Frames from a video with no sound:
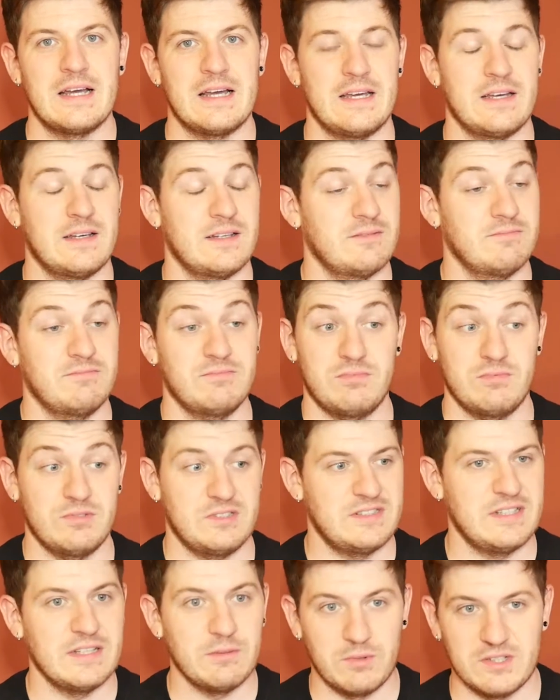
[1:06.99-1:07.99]

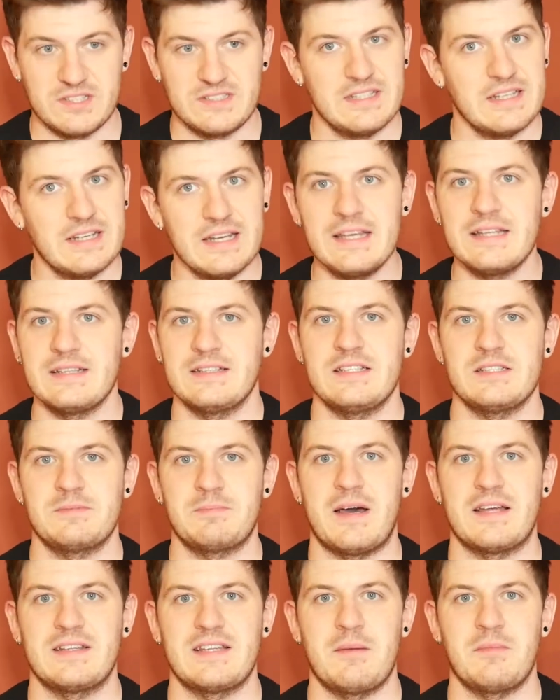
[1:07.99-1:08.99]
We're still in these
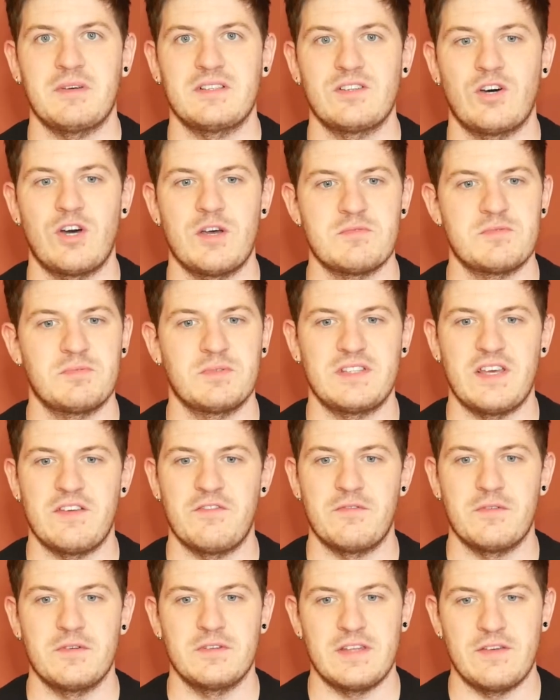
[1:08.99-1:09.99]
pandemic times, but
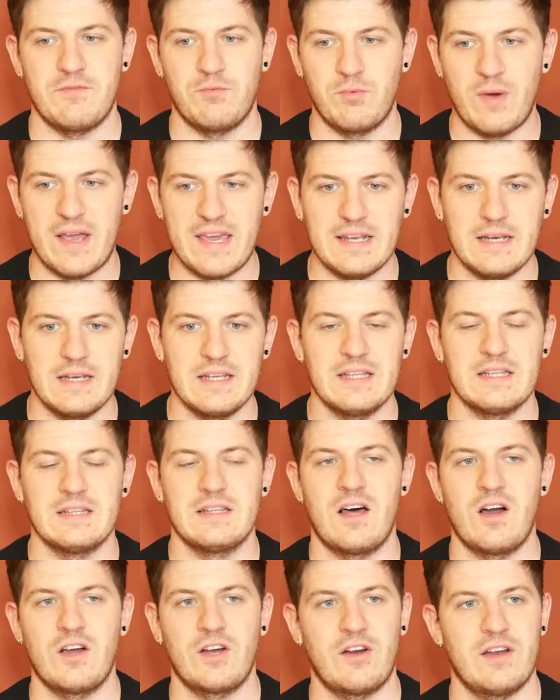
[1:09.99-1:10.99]
they've waited a little
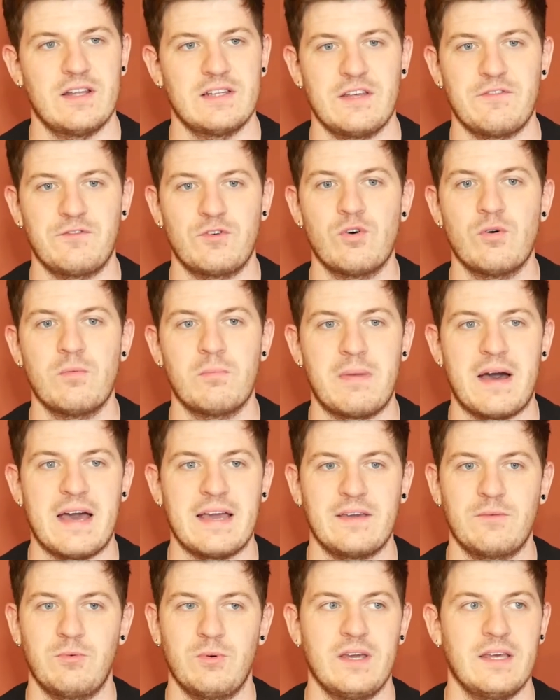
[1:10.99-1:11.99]
longer, and they've come
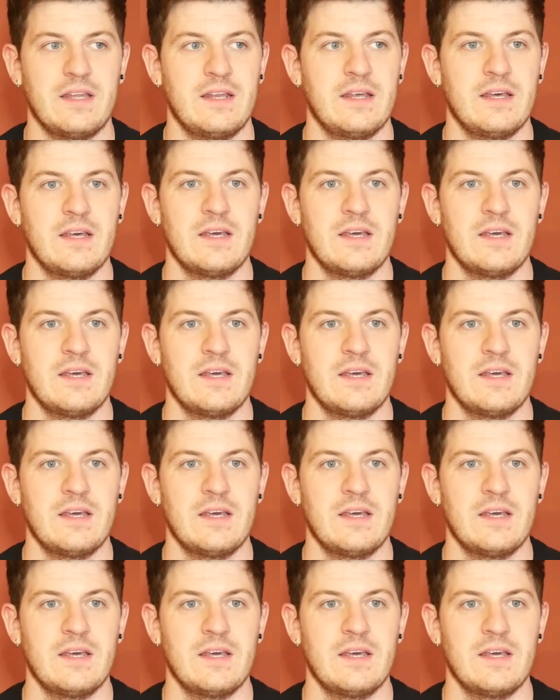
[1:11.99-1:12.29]
back with